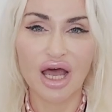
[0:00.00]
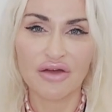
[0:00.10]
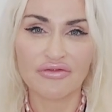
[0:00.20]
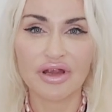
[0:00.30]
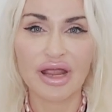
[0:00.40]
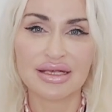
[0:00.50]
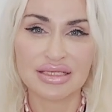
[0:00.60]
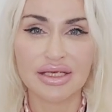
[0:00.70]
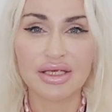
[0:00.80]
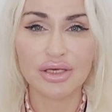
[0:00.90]
offer as
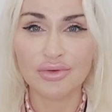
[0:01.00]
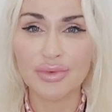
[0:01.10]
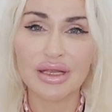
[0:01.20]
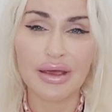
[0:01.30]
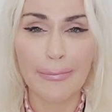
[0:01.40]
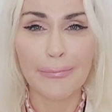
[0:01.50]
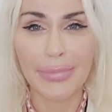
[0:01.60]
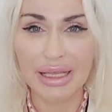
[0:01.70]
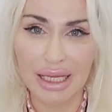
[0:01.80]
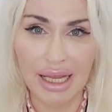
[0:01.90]
a human
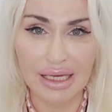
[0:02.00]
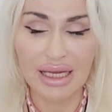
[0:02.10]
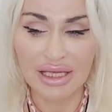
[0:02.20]
being,